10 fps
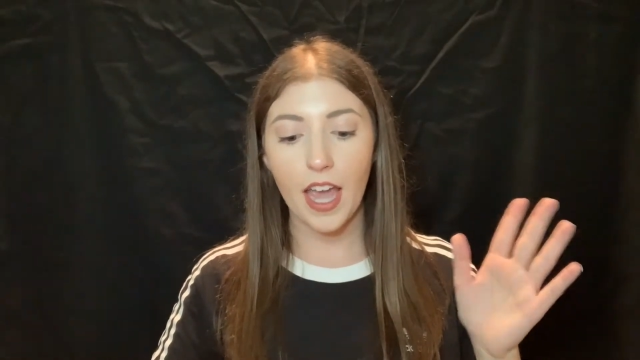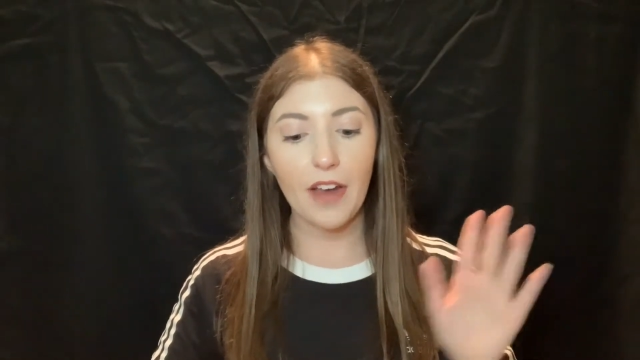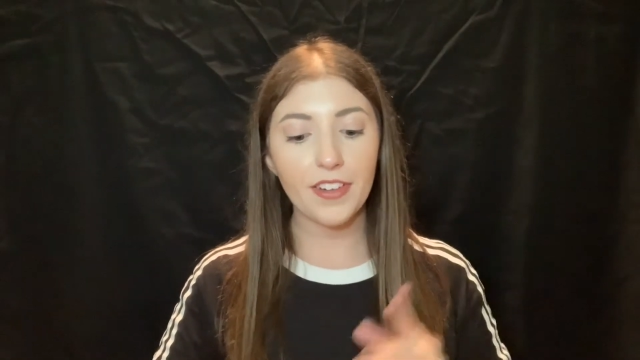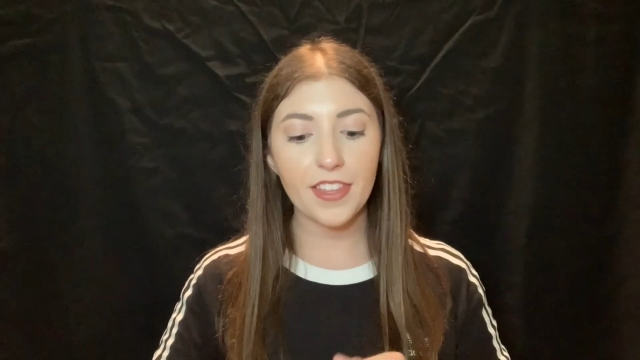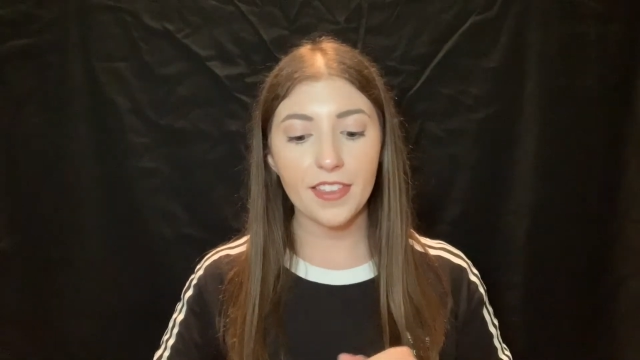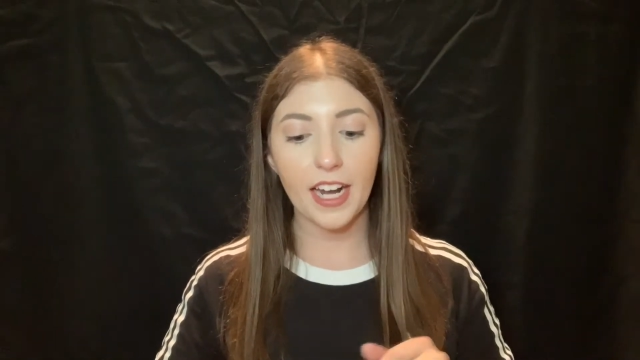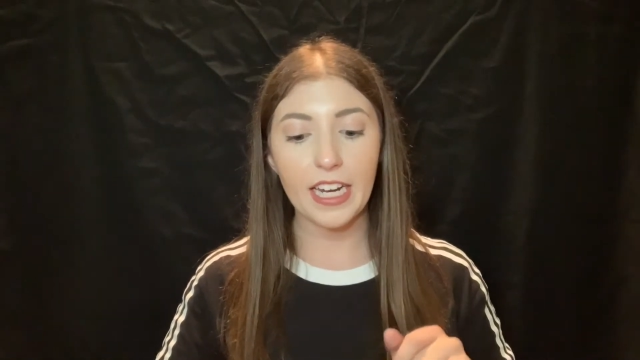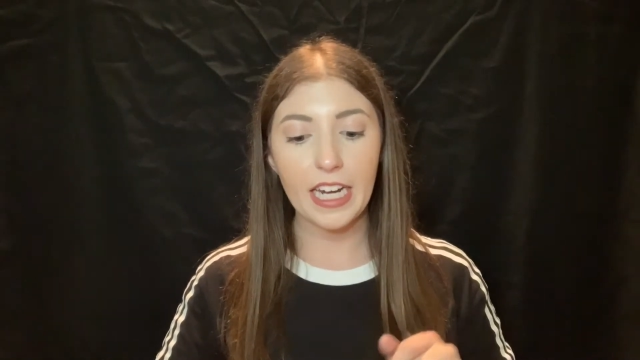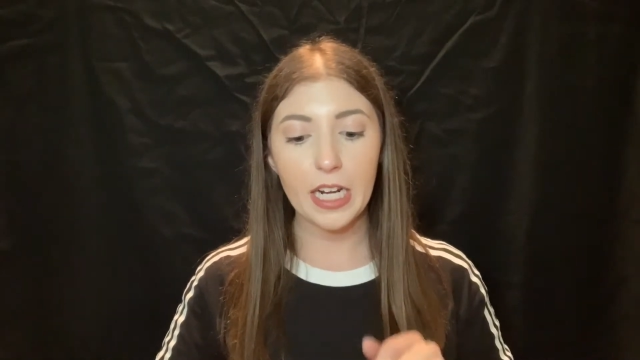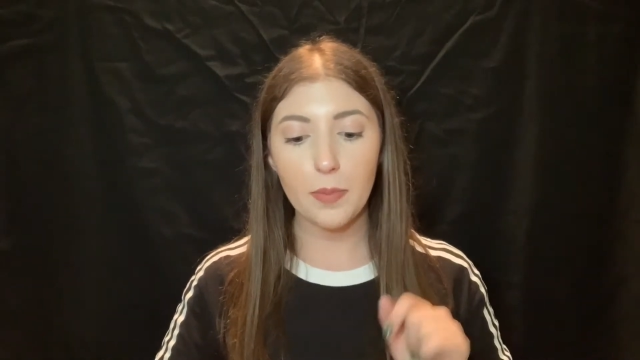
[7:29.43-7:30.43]
everything that I
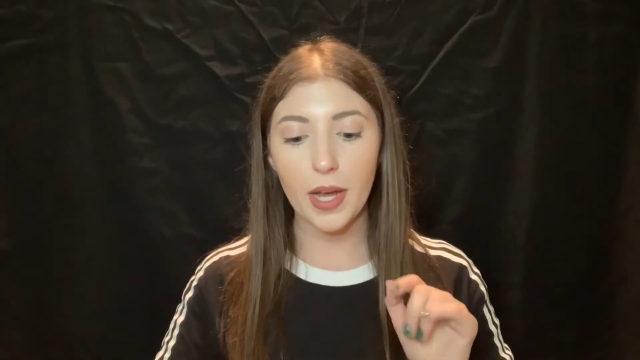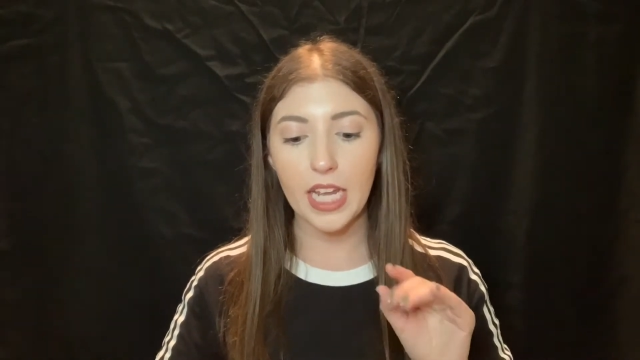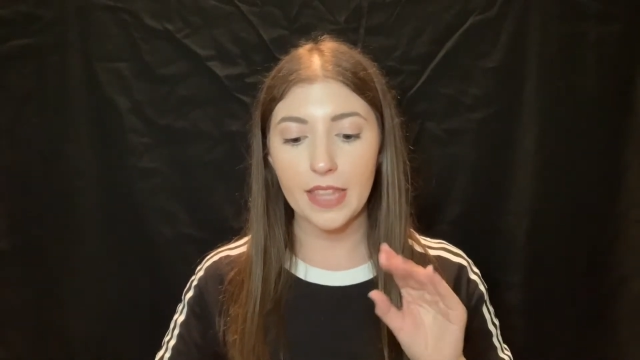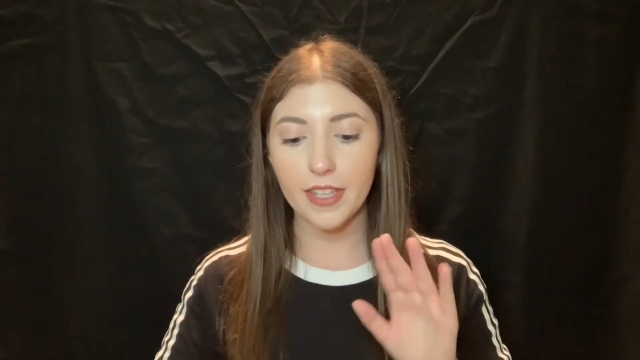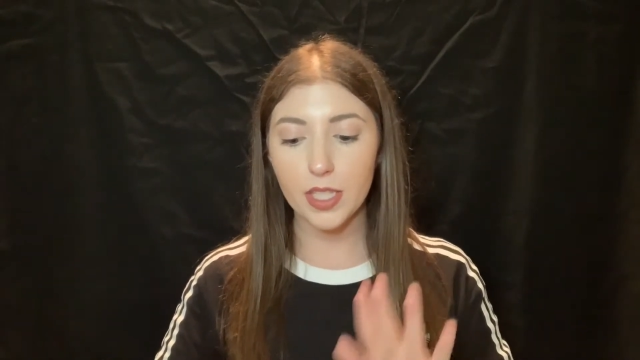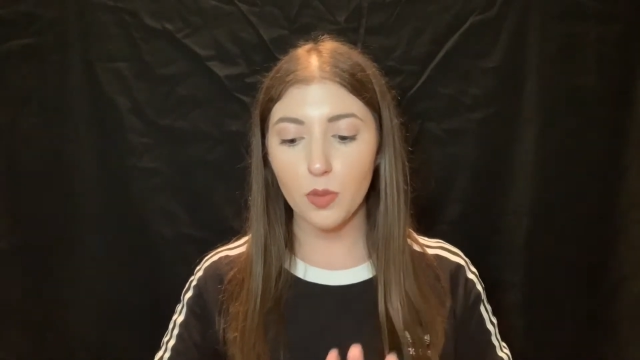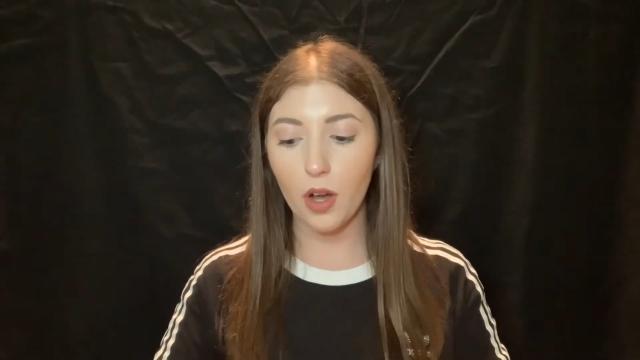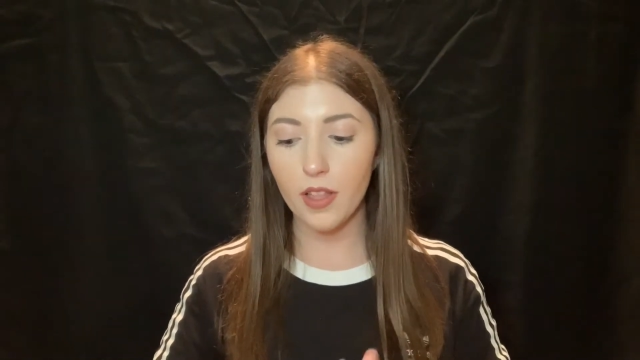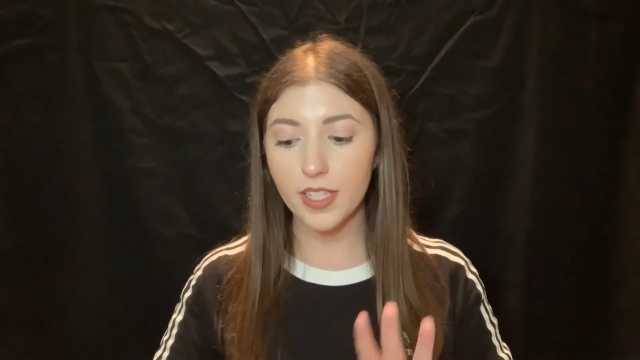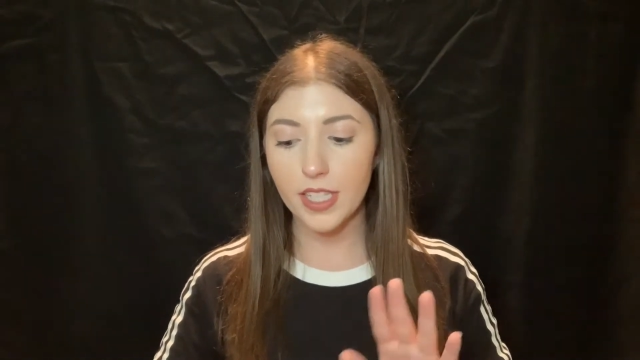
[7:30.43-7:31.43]
needed, but in this
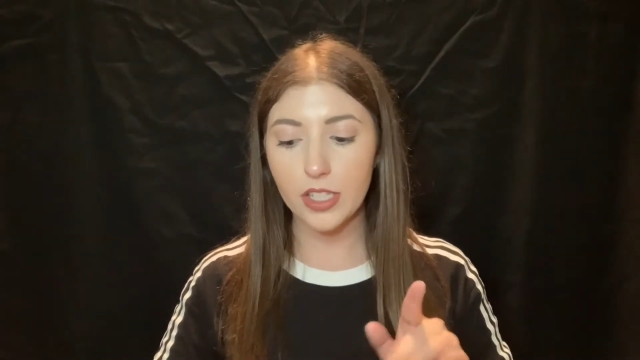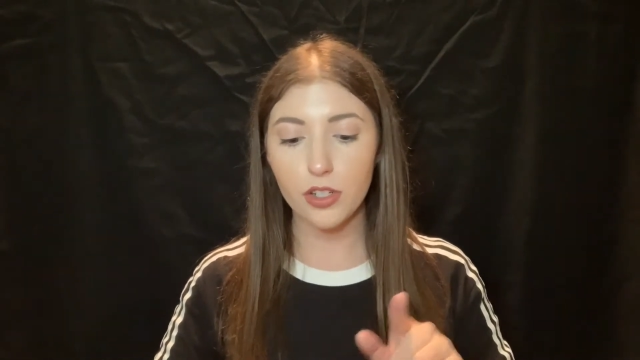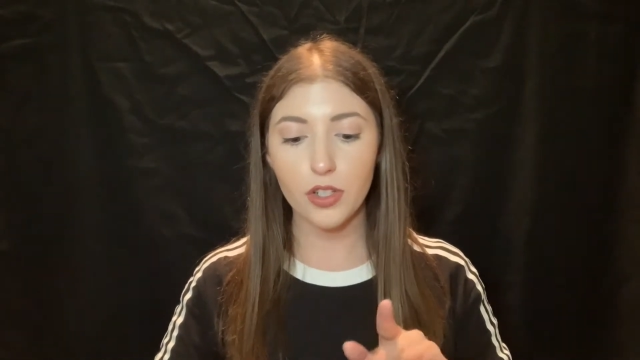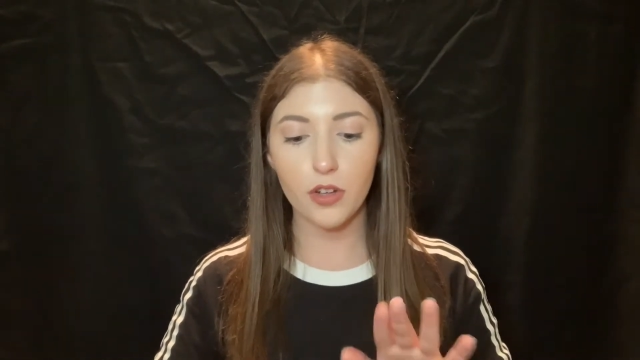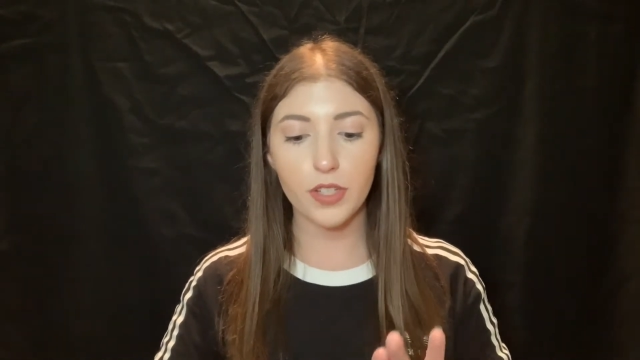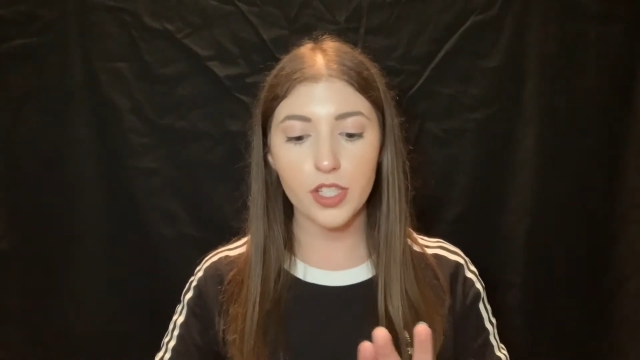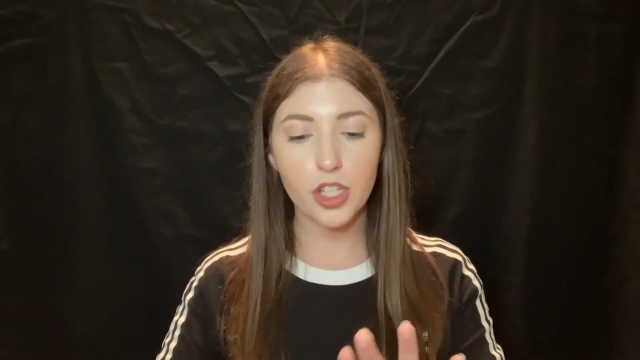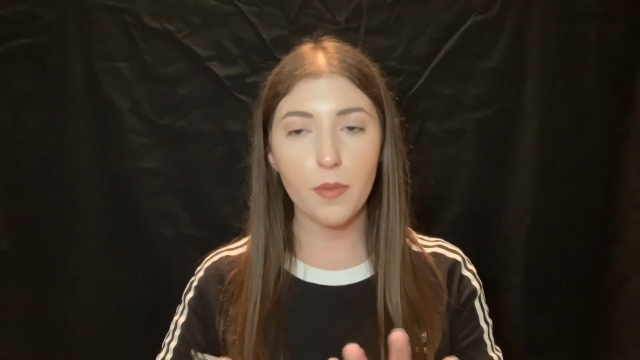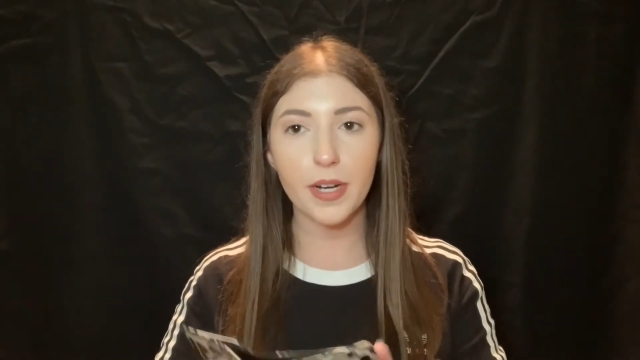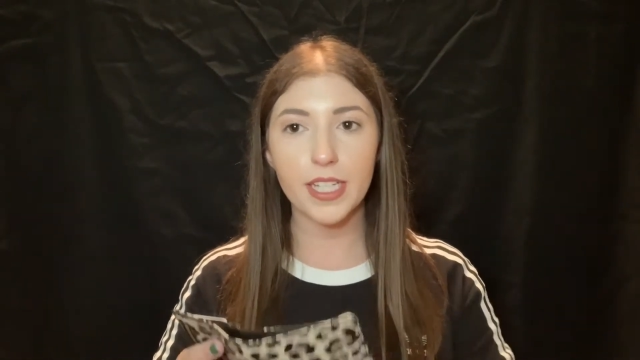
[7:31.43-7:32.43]
wallet, since there's only
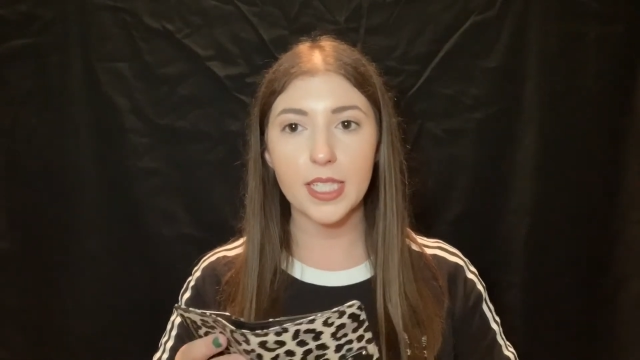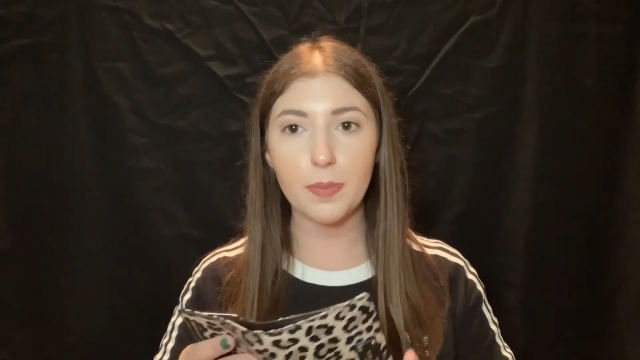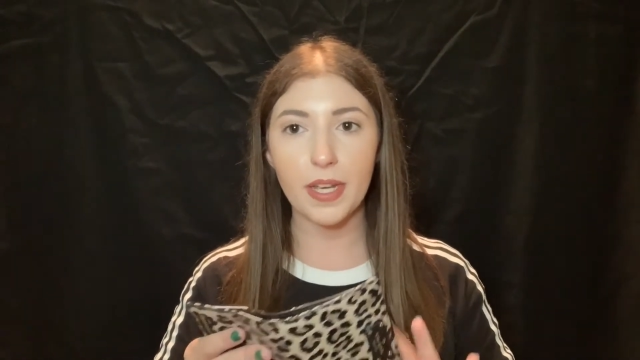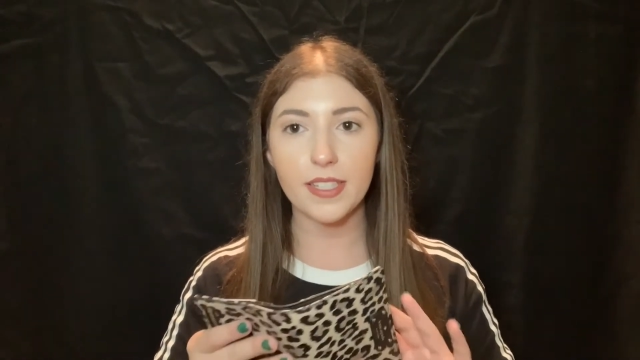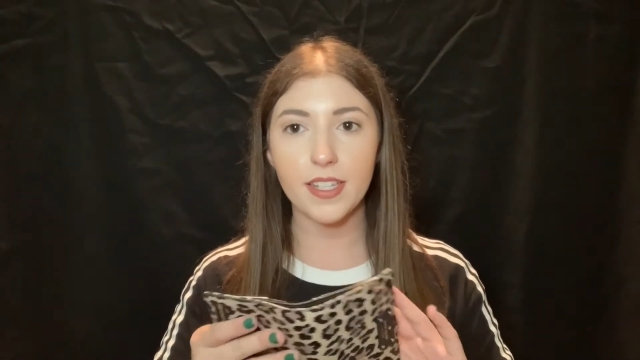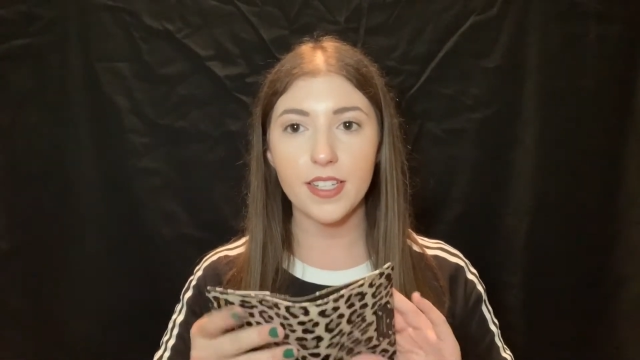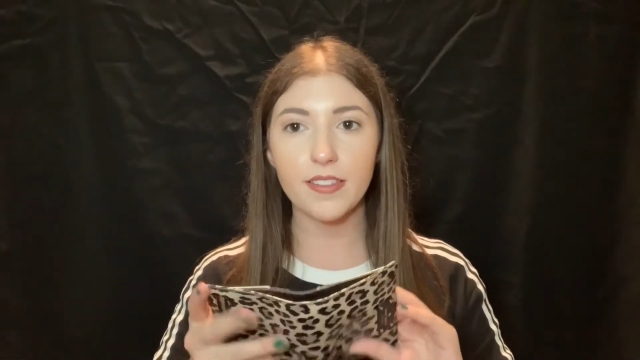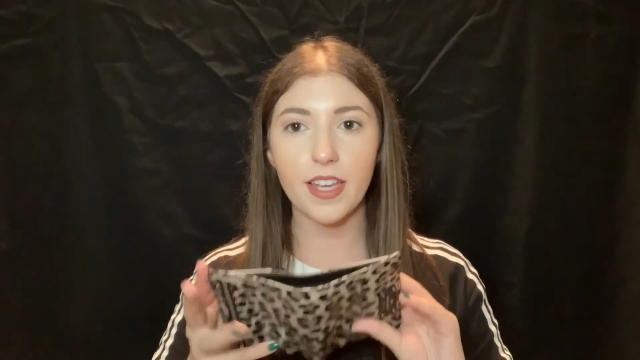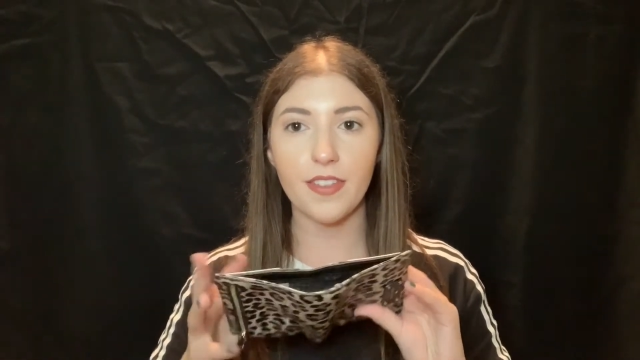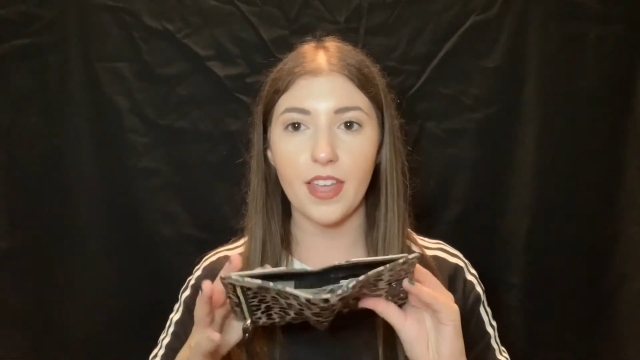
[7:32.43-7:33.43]
so many
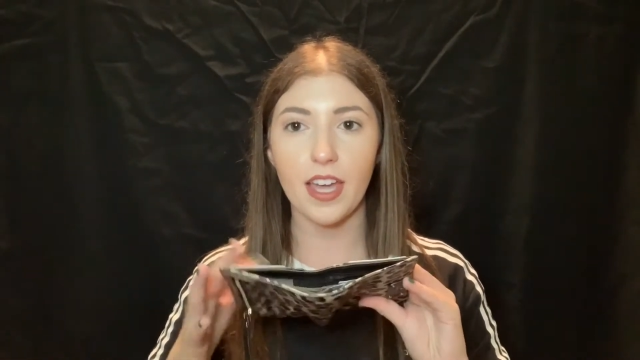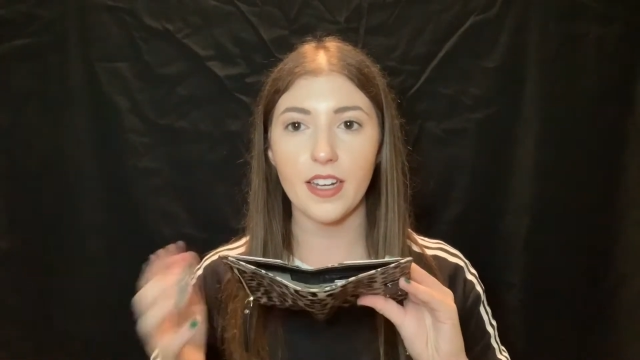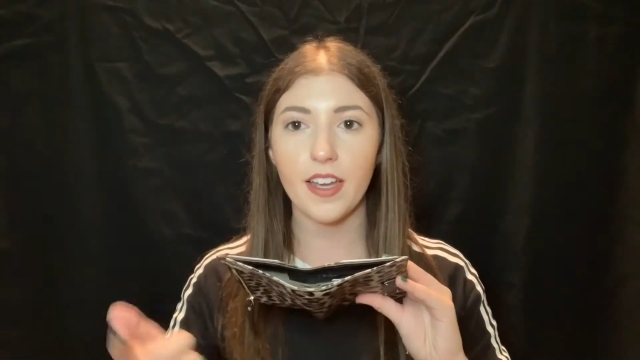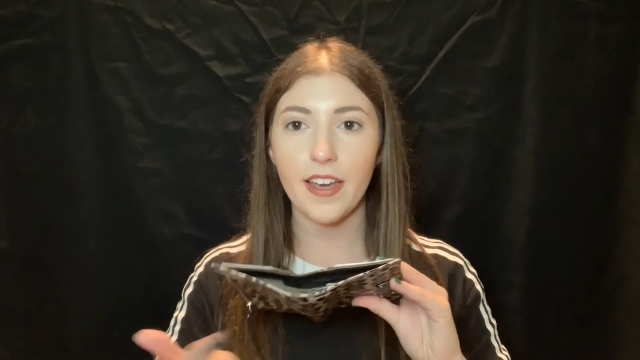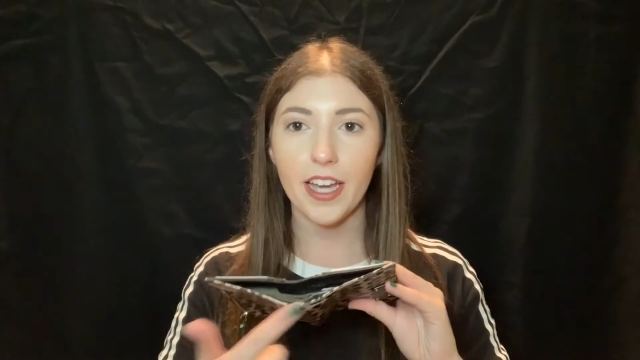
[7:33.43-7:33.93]
spaces and then